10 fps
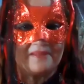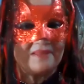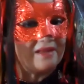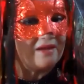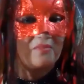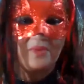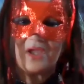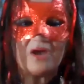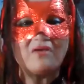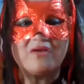that are
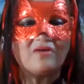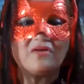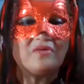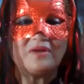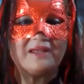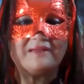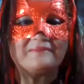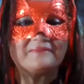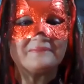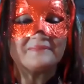beyond our knowing.
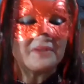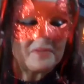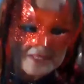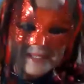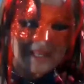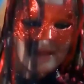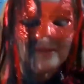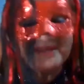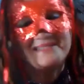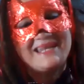Isn't that
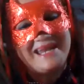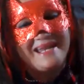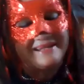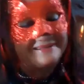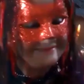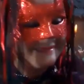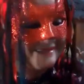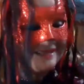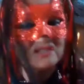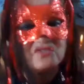fascinating?
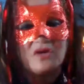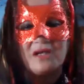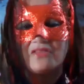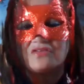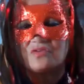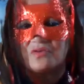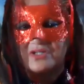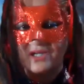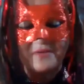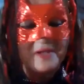Let's try another story,
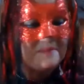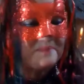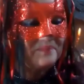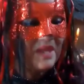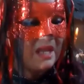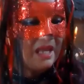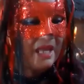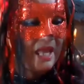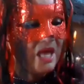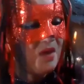shall we?
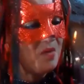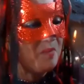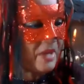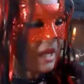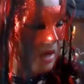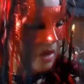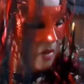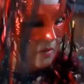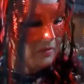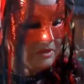How
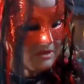about,